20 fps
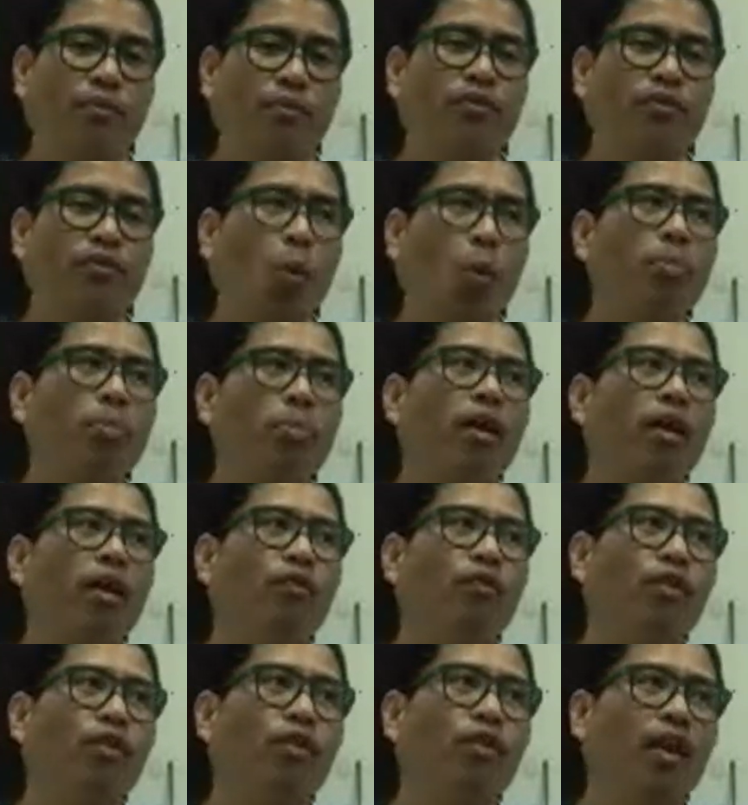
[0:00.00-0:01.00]
So
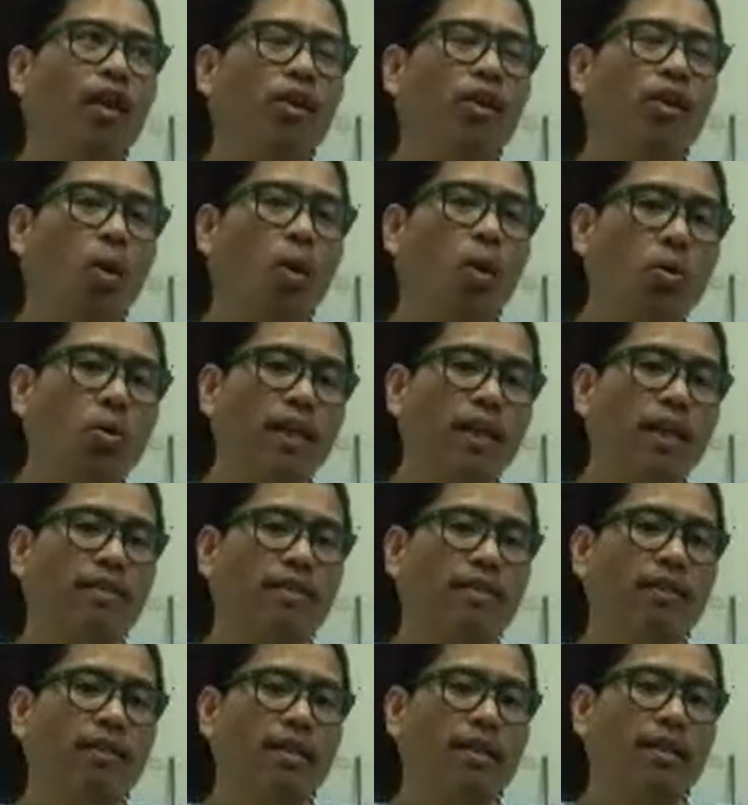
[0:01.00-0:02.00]
for the low
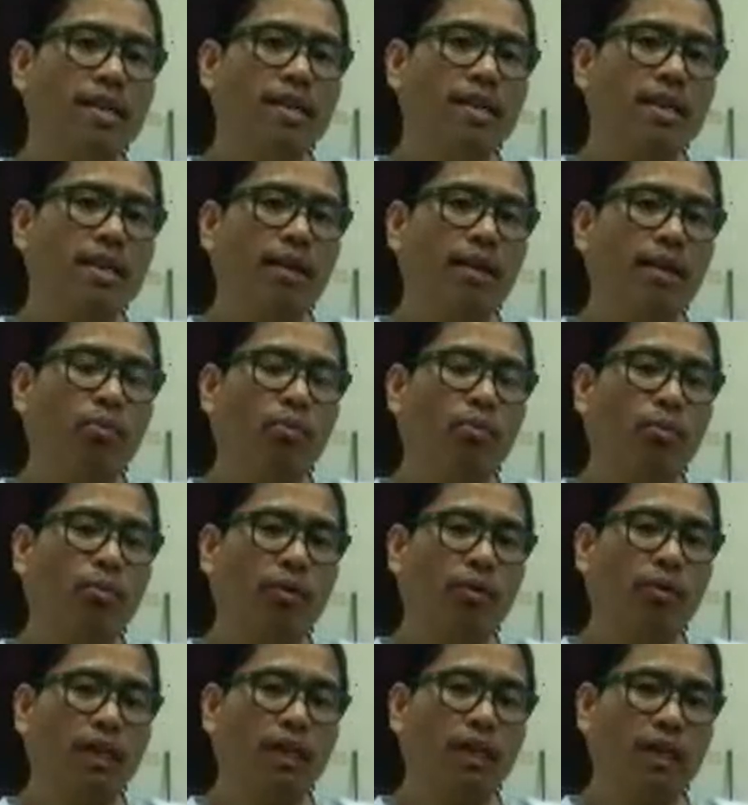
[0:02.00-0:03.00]
density
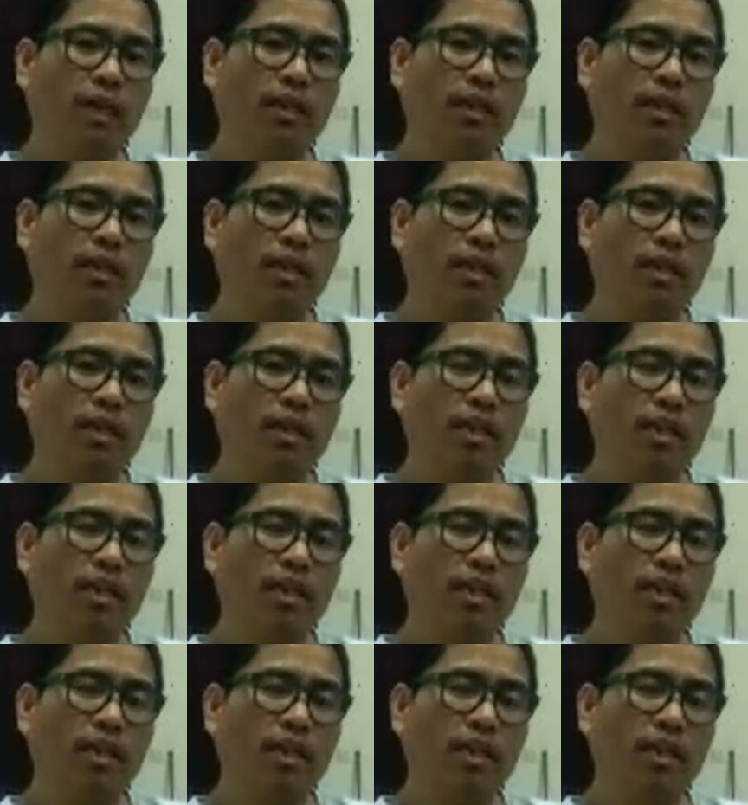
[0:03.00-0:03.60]
lipoprotein,